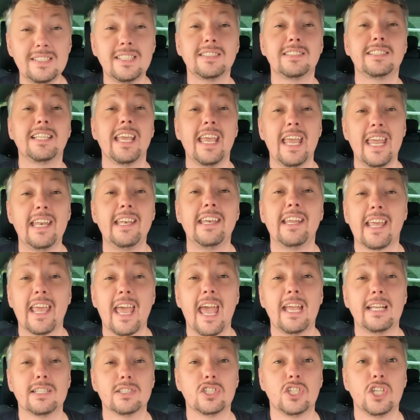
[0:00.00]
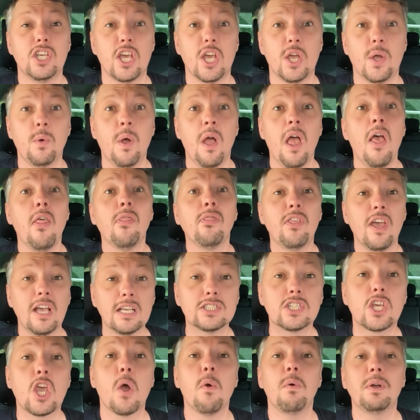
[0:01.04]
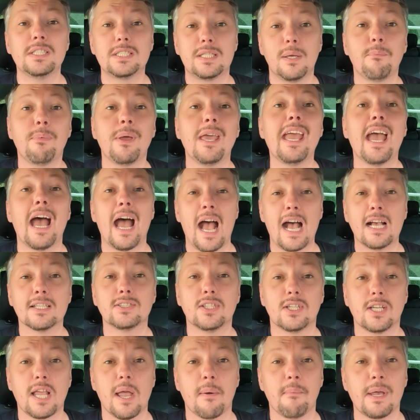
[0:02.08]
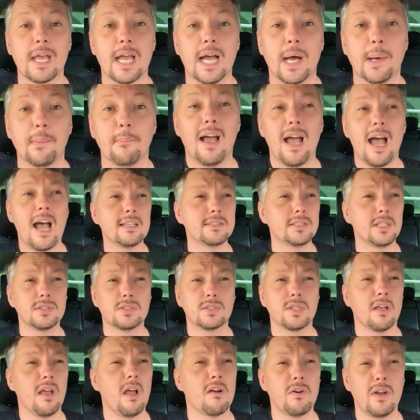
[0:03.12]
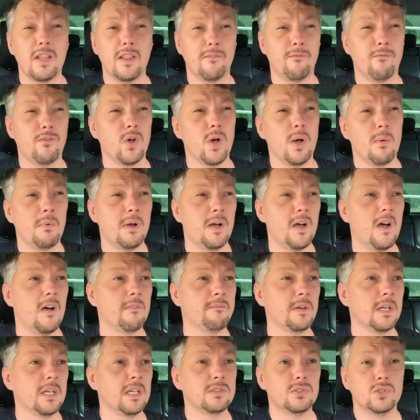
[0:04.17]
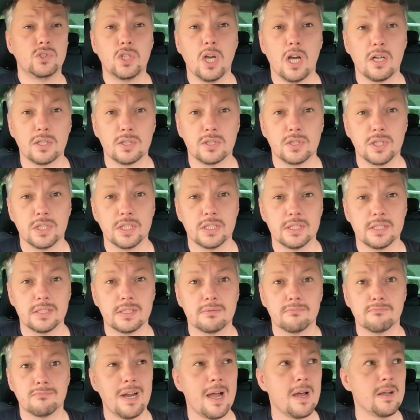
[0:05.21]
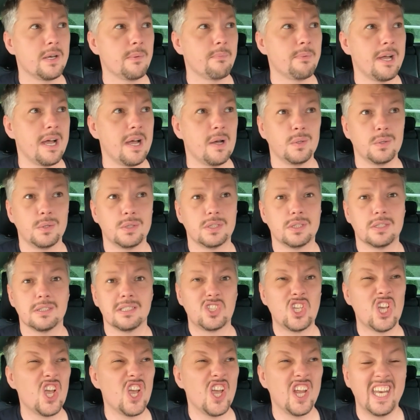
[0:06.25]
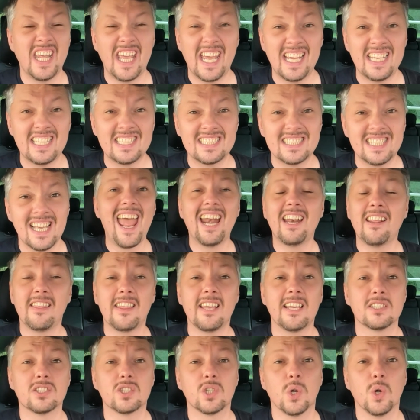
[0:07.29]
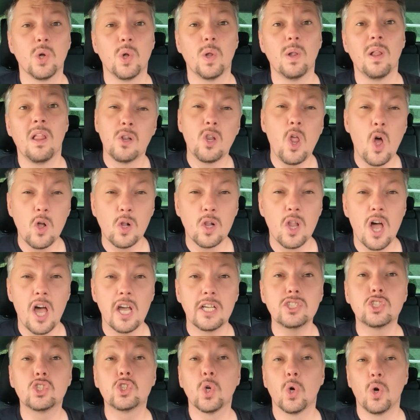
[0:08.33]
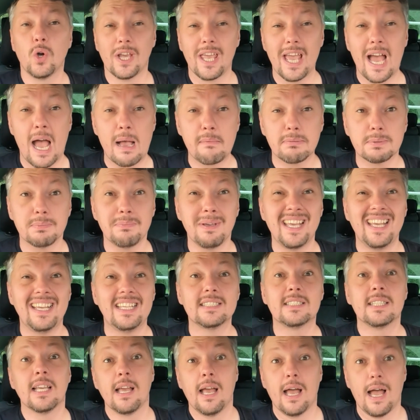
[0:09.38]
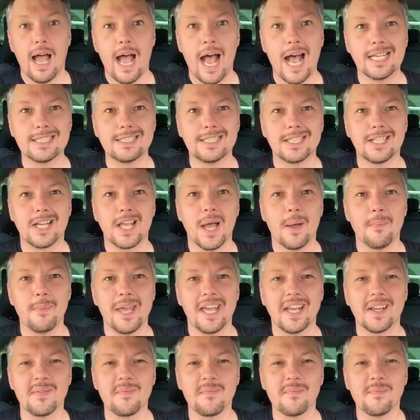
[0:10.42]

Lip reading: is to indicate to you there's going to be a hazard coming up. Hazards are in the form of junctions, roundabouts, turnings, anything at all. Long lines, short gaps means hazard coming.